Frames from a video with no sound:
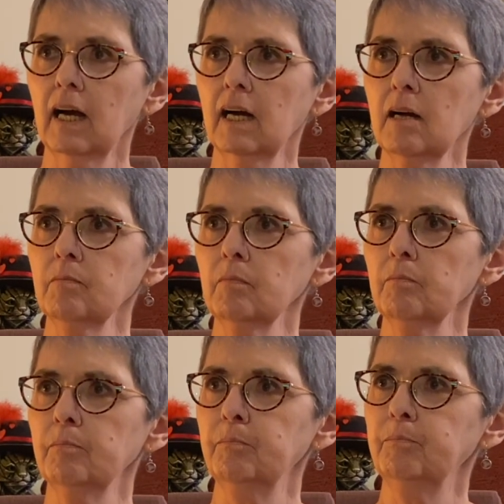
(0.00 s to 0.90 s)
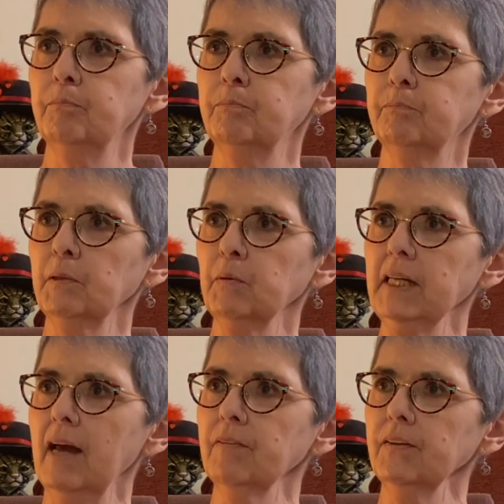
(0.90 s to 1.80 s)
But
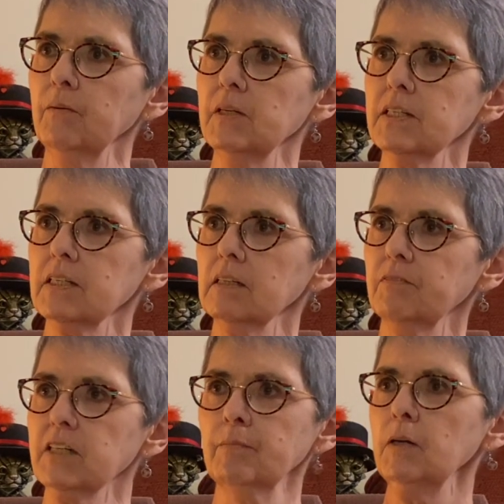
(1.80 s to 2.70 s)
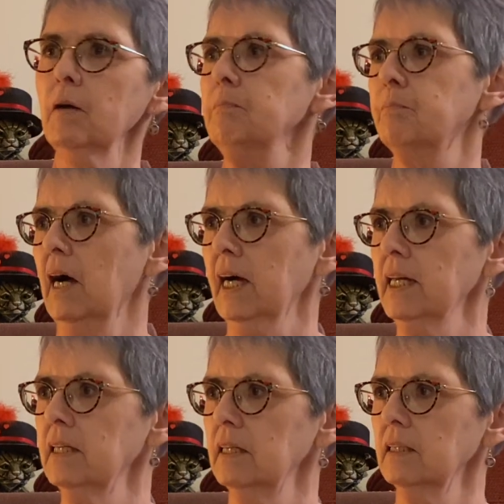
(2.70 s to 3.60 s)
whenever there was, if somebody went by
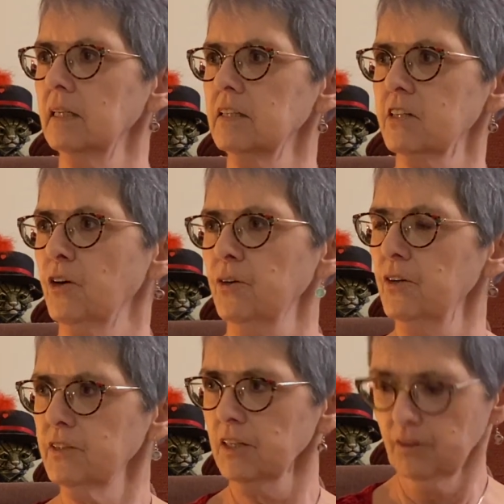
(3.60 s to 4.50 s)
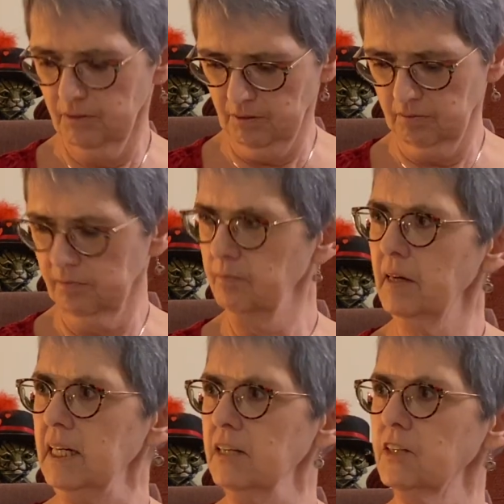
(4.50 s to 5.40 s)
in a skirt,
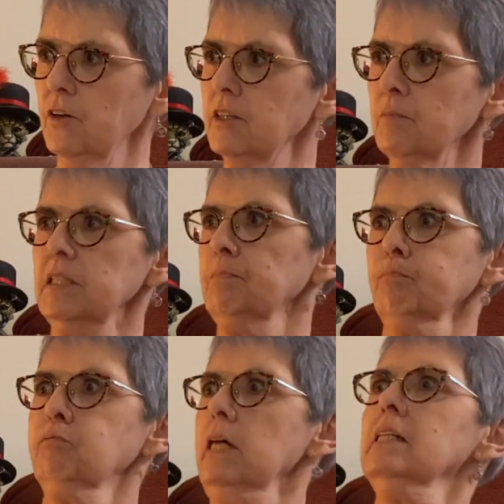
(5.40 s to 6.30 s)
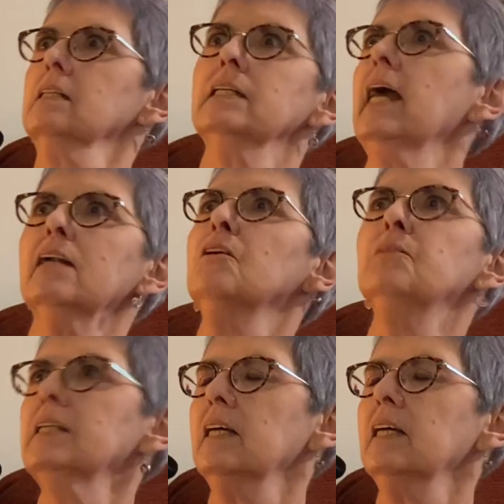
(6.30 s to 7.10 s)
mini skirt, it was bright yellow.